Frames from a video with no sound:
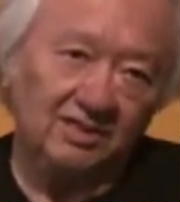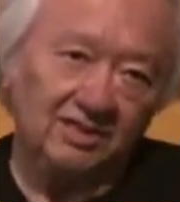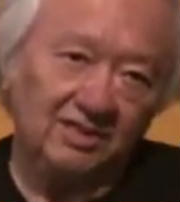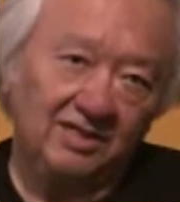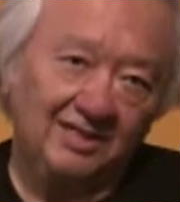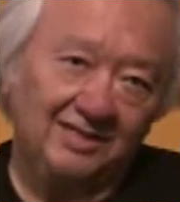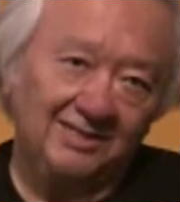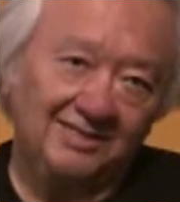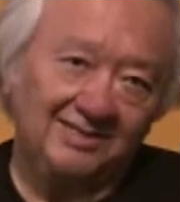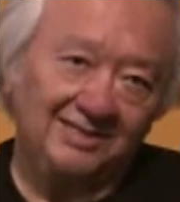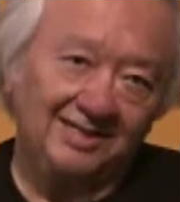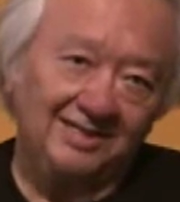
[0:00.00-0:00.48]

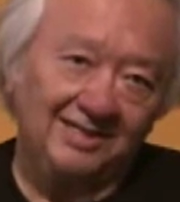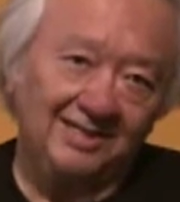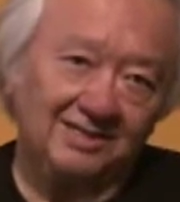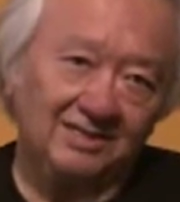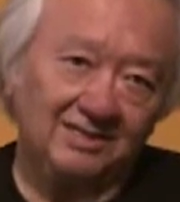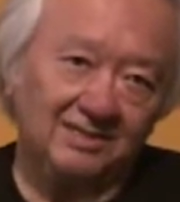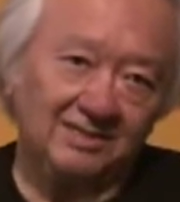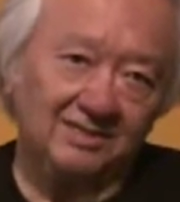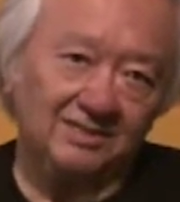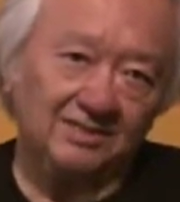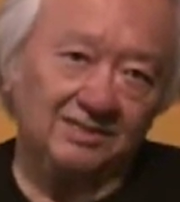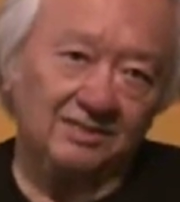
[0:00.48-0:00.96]
And
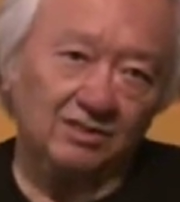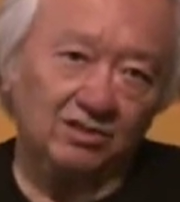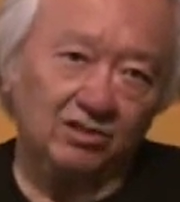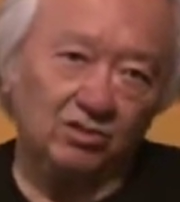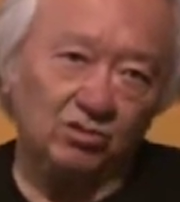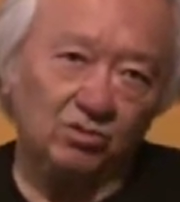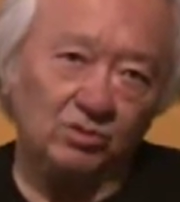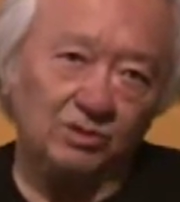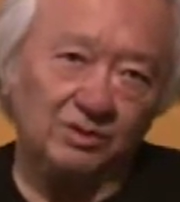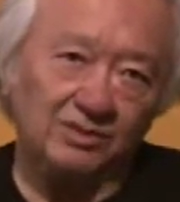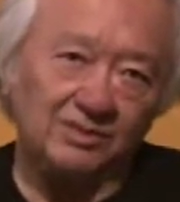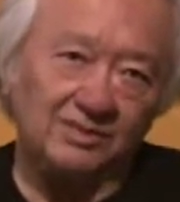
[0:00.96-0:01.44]
yet, you
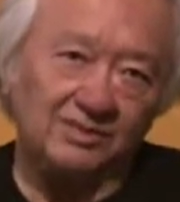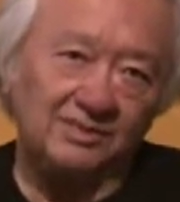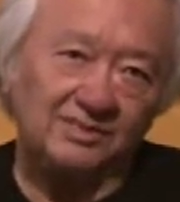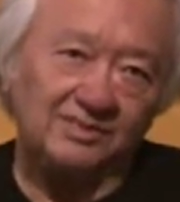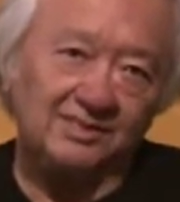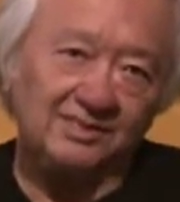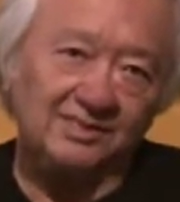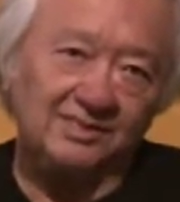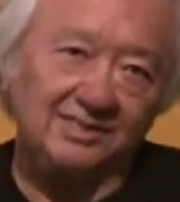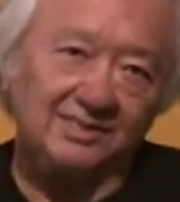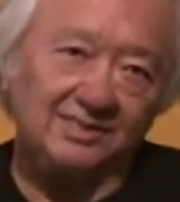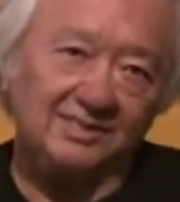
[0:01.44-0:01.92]
know, you can
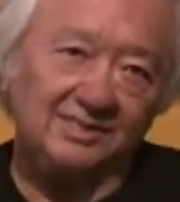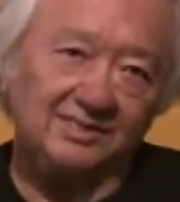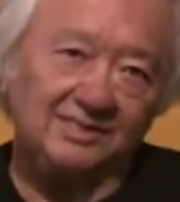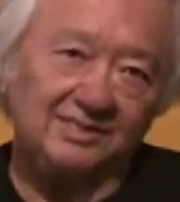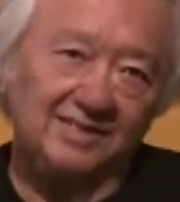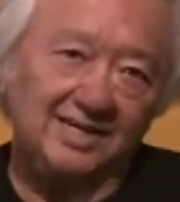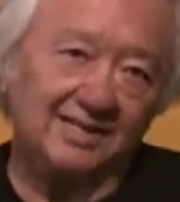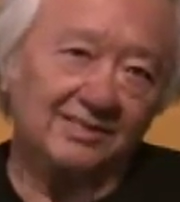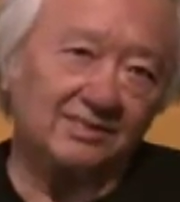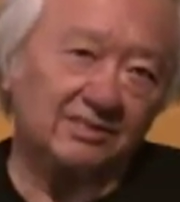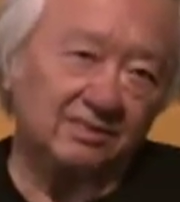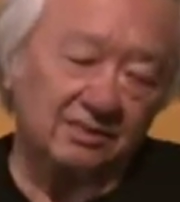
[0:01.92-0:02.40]
see it as
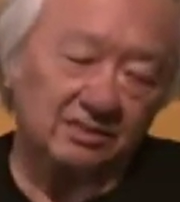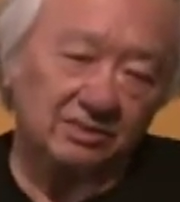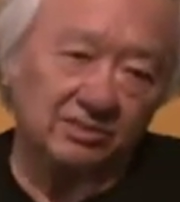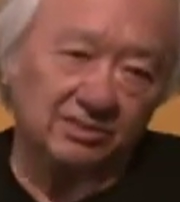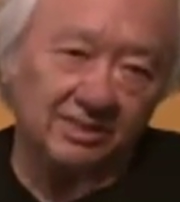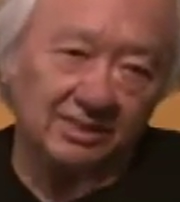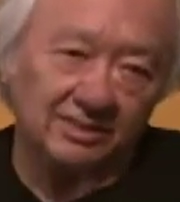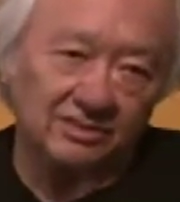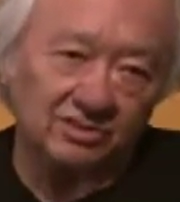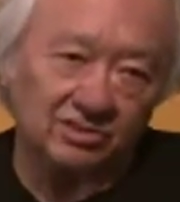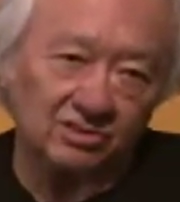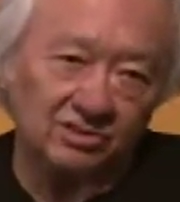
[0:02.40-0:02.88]

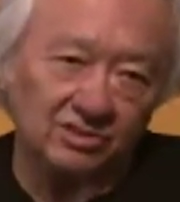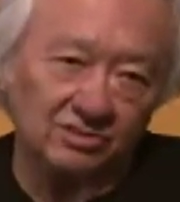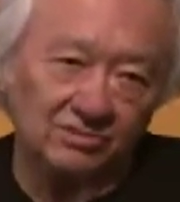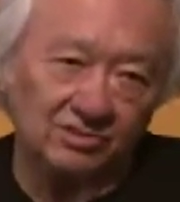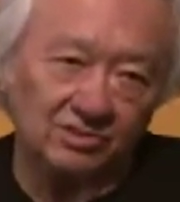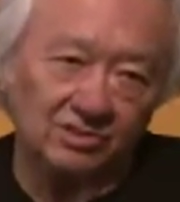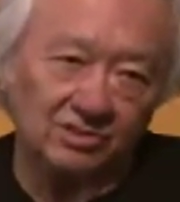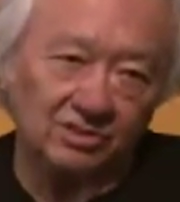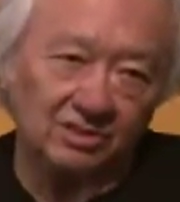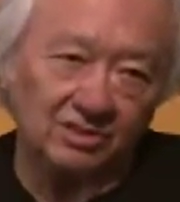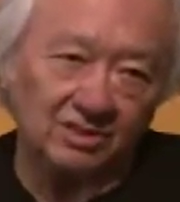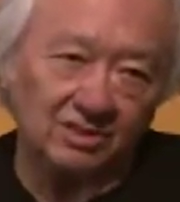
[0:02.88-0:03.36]
existential,
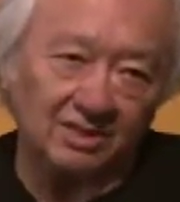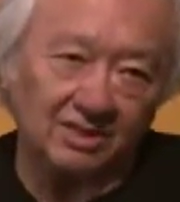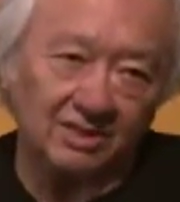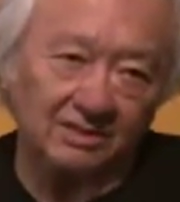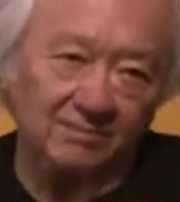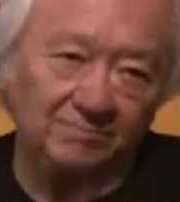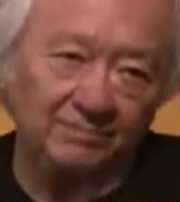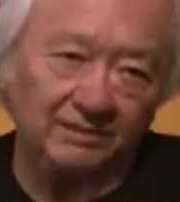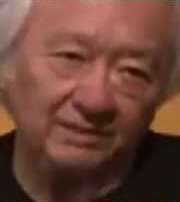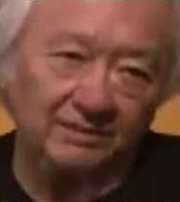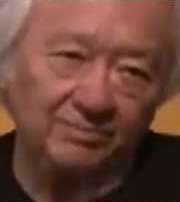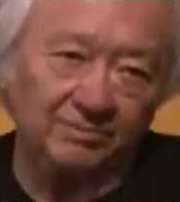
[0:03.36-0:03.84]
which a lot
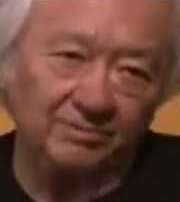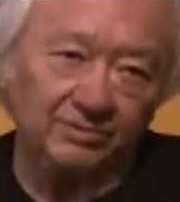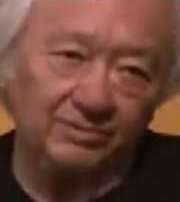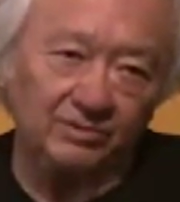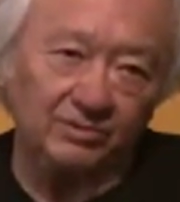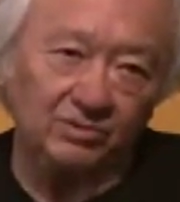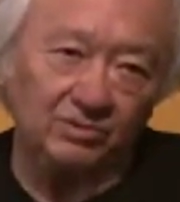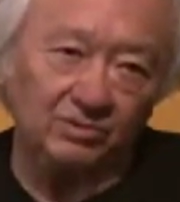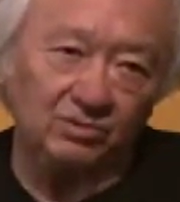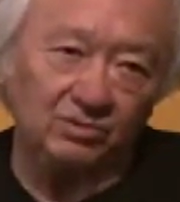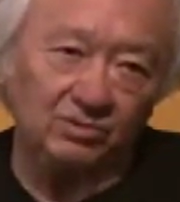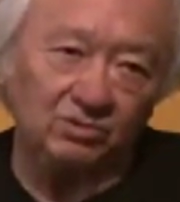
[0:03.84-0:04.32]
of people
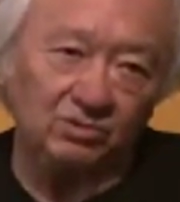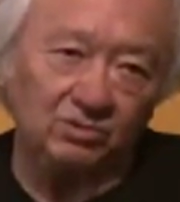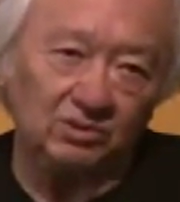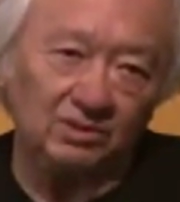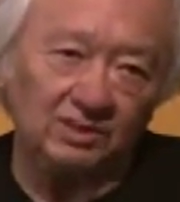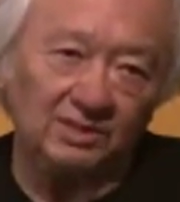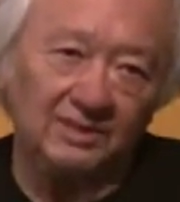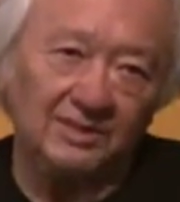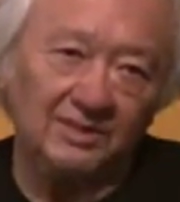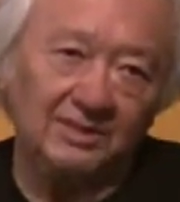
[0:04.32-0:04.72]
do.